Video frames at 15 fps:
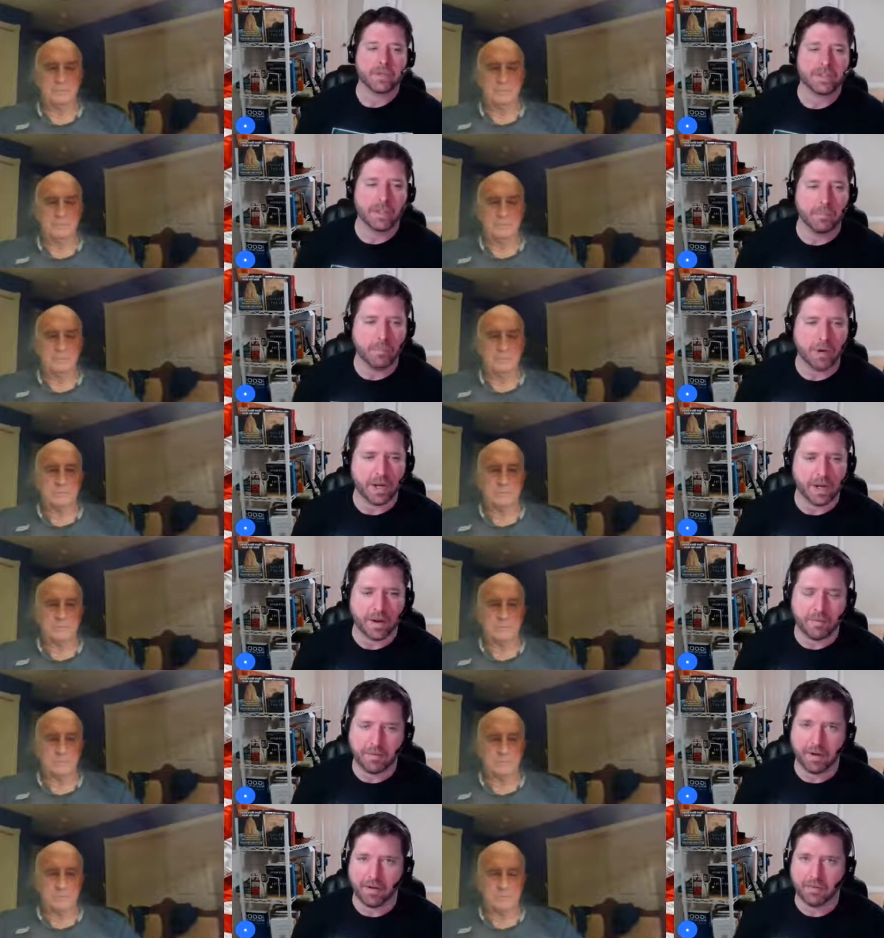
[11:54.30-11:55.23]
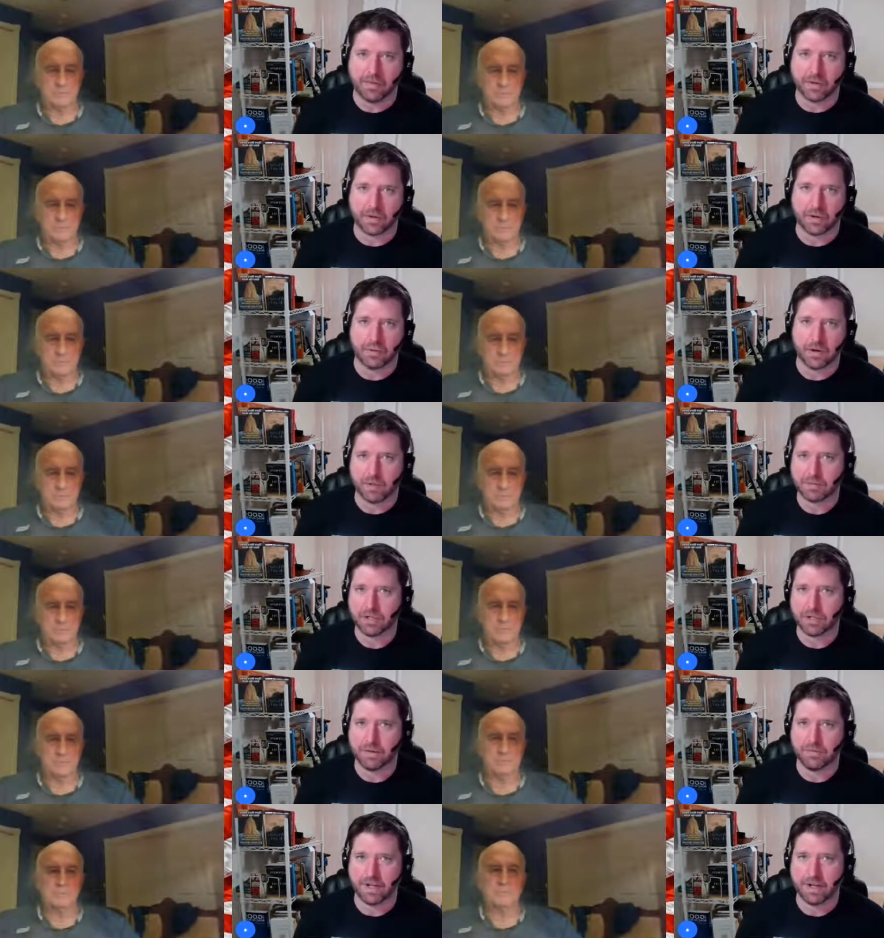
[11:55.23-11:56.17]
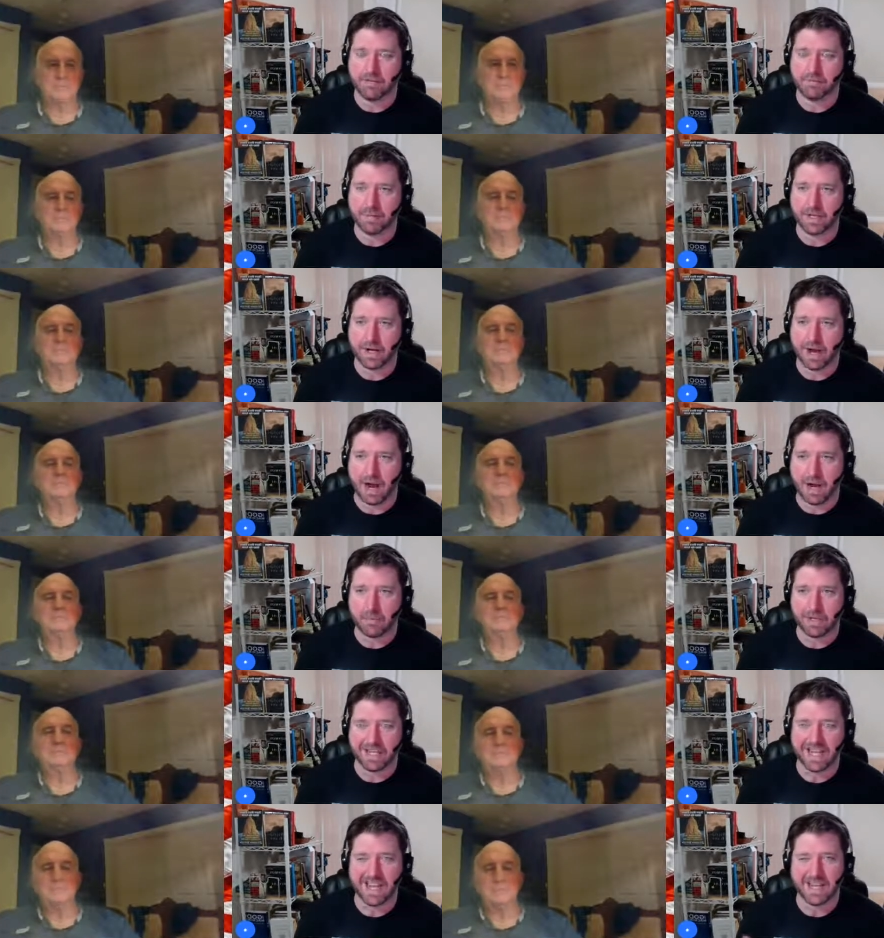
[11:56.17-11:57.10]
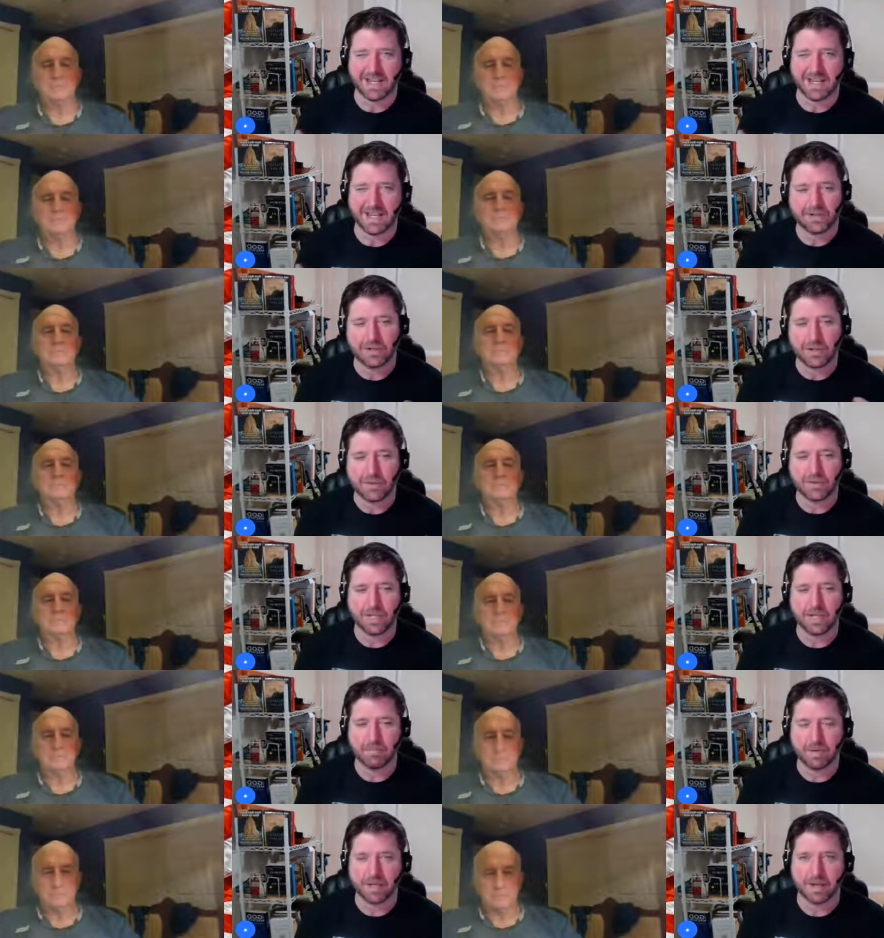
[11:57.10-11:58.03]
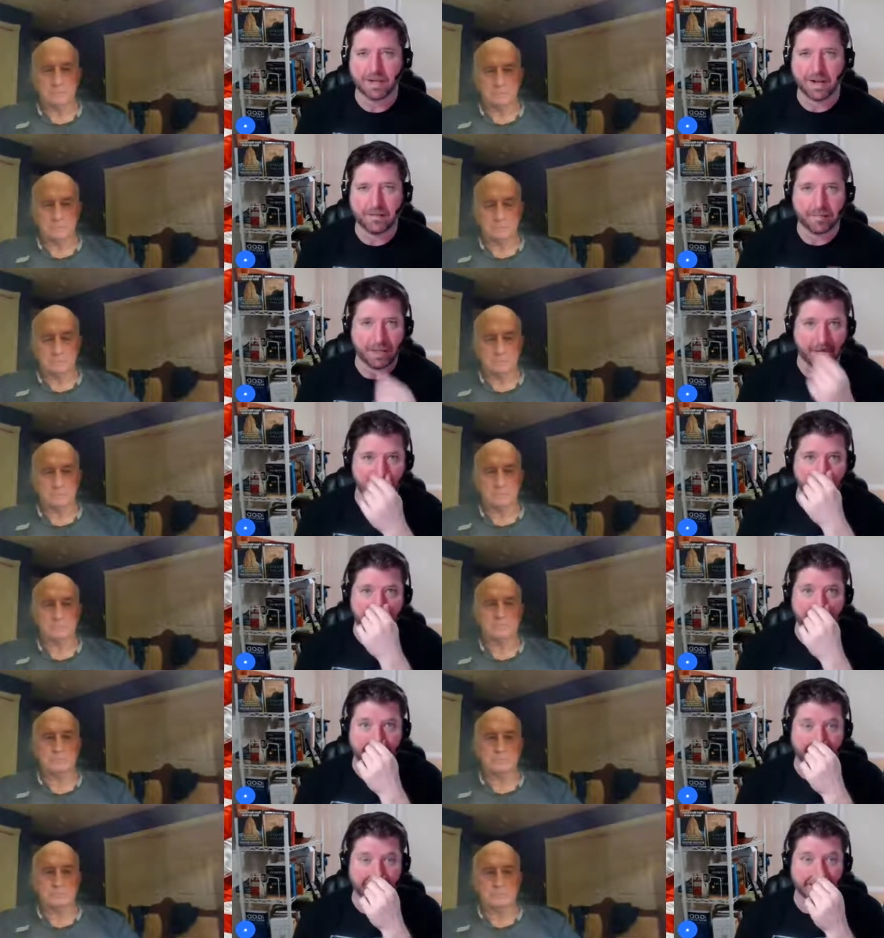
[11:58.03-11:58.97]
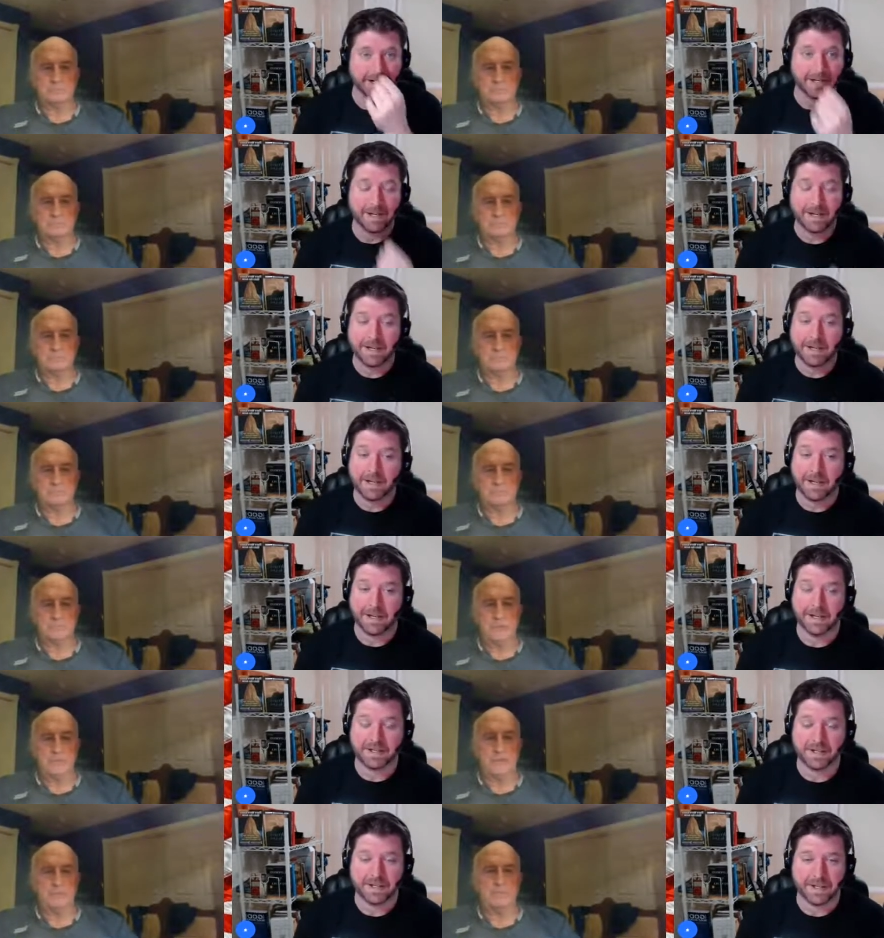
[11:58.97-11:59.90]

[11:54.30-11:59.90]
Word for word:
Speaker 1: somewhat of, of the corruption of the FBI. We can't get too deep into the FBI because it's